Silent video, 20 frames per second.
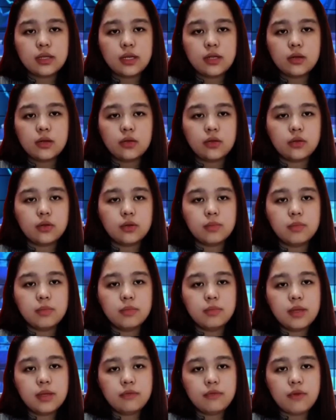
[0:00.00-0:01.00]
can no longer
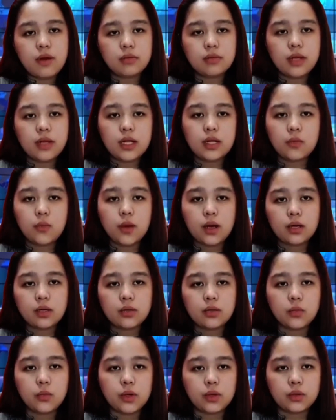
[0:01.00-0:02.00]
be found anywhere in
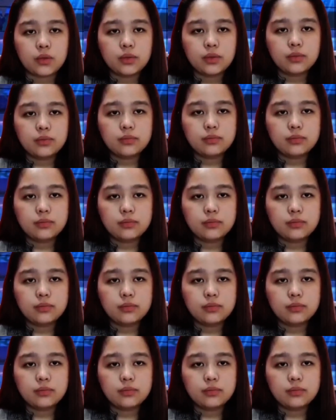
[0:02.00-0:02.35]
the world.